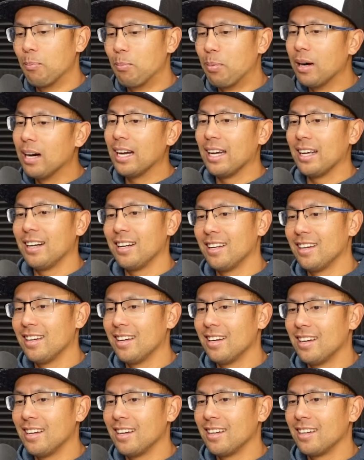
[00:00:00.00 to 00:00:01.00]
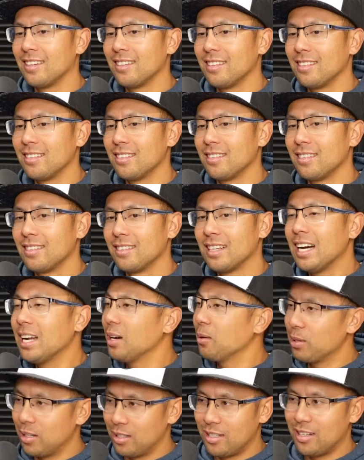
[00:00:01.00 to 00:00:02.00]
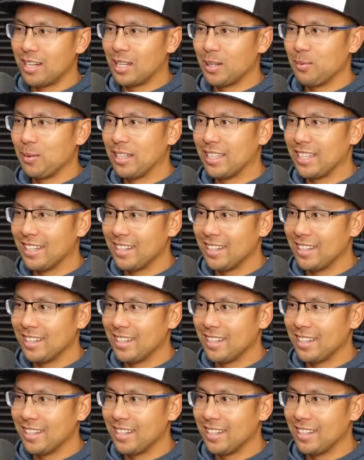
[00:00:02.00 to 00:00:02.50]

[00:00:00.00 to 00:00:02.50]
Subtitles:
But kind of what you're talking about then.